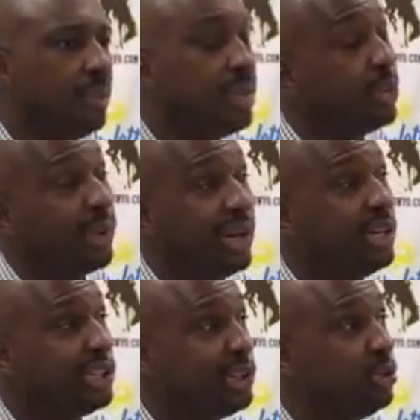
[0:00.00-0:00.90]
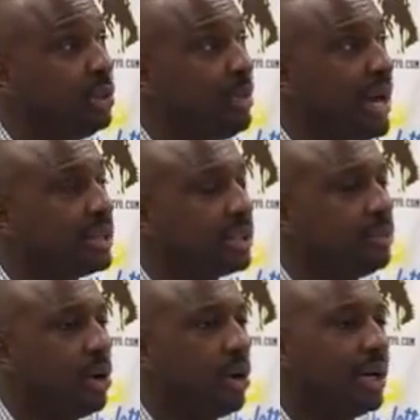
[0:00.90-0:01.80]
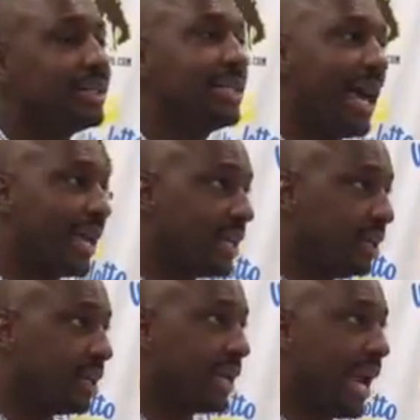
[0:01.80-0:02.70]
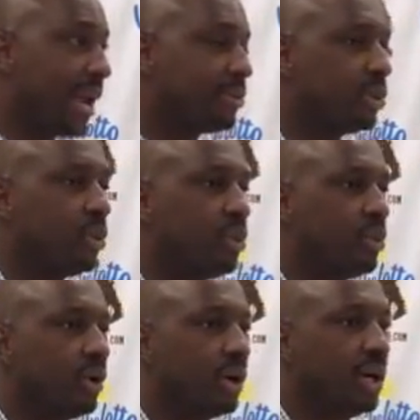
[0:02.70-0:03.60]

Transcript: being ready to shoot the basketball, attacking the gaps, or